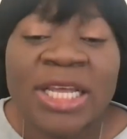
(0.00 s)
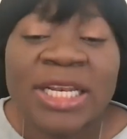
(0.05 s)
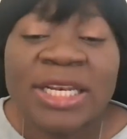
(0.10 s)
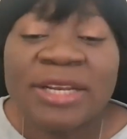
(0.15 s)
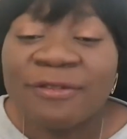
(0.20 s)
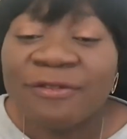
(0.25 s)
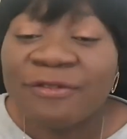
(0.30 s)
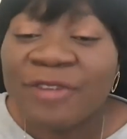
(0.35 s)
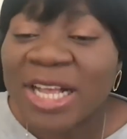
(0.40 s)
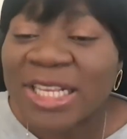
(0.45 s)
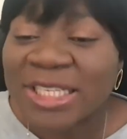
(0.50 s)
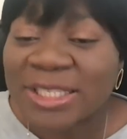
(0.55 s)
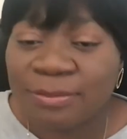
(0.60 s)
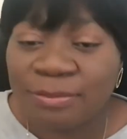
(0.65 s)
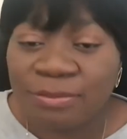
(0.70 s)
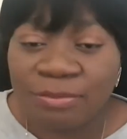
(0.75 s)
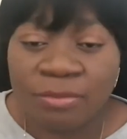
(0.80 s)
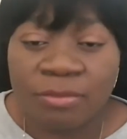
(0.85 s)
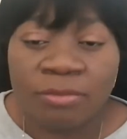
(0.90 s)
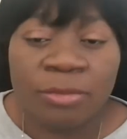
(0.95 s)
The vast
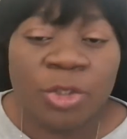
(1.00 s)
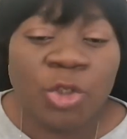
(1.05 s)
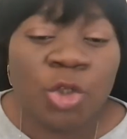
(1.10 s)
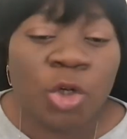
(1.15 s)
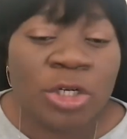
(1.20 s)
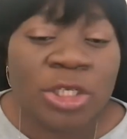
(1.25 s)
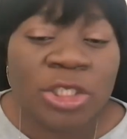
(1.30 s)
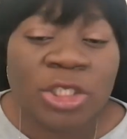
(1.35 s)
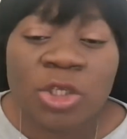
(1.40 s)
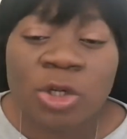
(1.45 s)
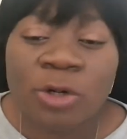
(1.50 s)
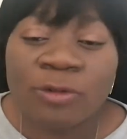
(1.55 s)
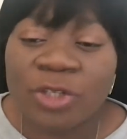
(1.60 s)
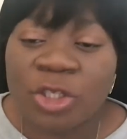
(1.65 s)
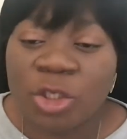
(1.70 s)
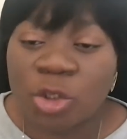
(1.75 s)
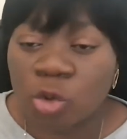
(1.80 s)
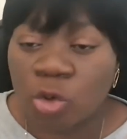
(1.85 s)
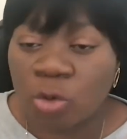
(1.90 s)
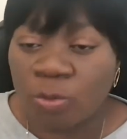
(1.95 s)
majority of
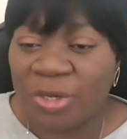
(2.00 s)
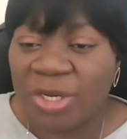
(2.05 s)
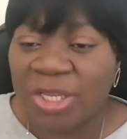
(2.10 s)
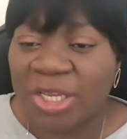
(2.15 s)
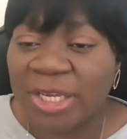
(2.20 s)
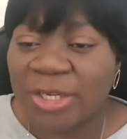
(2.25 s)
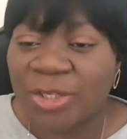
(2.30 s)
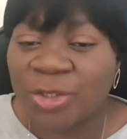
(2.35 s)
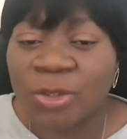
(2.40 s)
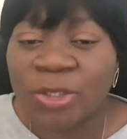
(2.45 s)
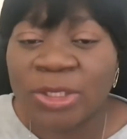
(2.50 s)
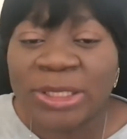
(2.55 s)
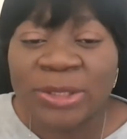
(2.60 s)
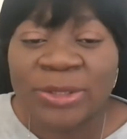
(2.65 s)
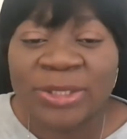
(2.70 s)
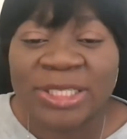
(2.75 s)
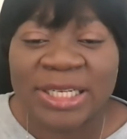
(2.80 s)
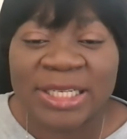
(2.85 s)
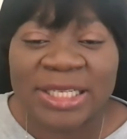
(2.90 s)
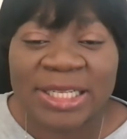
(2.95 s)
this communication
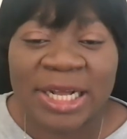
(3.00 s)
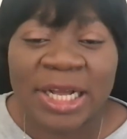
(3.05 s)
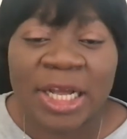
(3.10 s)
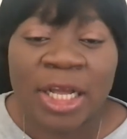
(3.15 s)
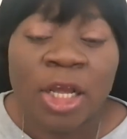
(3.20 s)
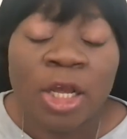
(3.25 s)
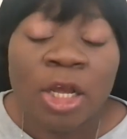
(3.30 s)
newsletter,